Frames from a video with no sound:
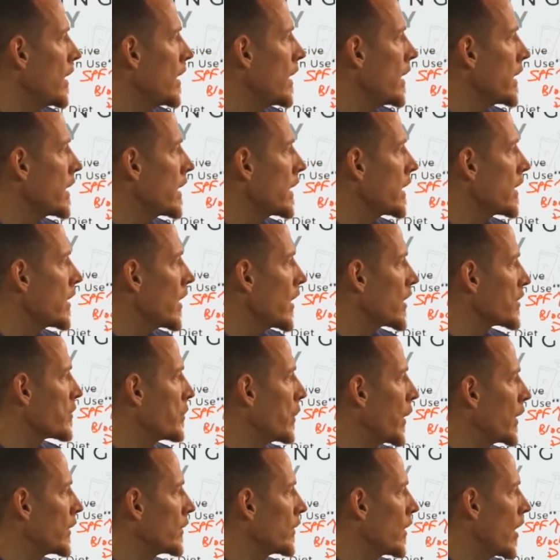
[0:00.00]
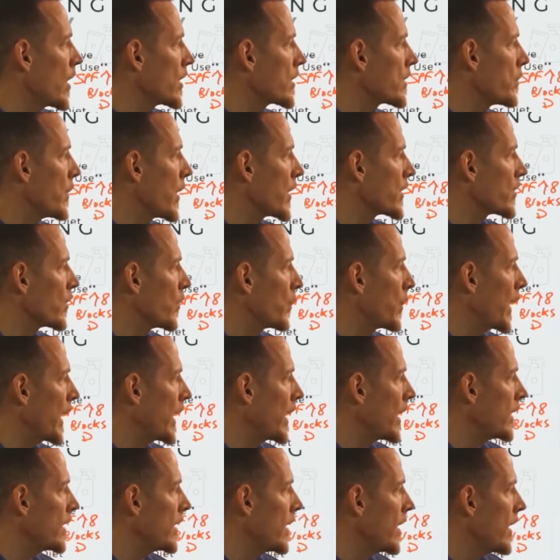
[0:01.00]
It can cause bone loss, muscle
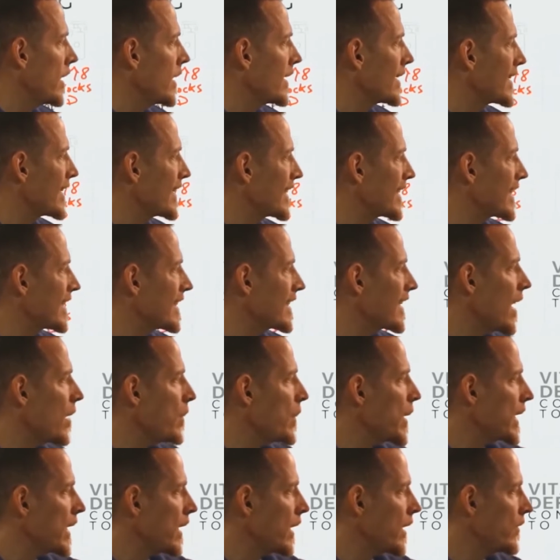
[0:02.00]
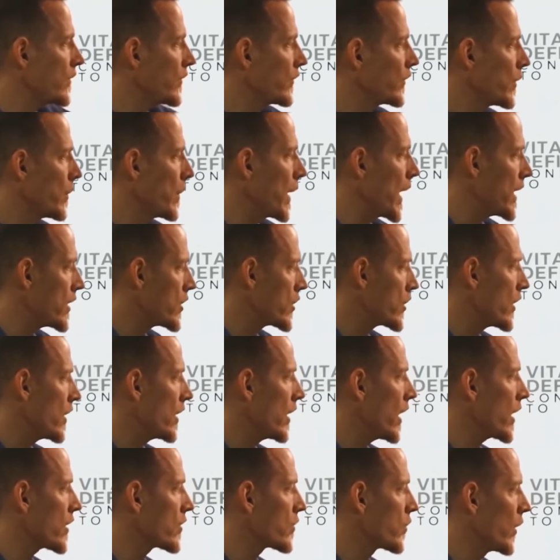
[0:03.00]
pain, systemic
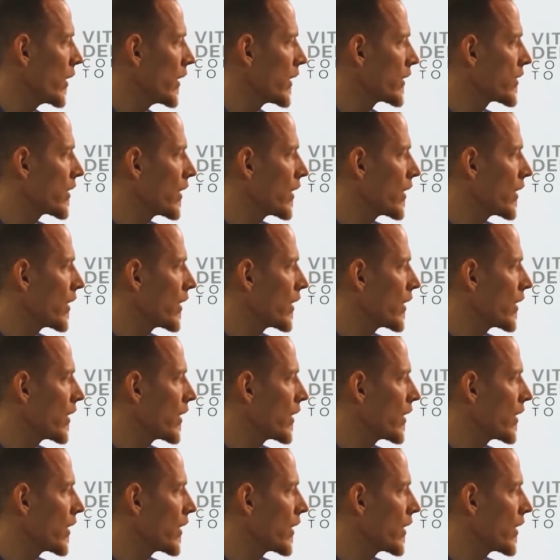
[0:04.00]
inflammation, as well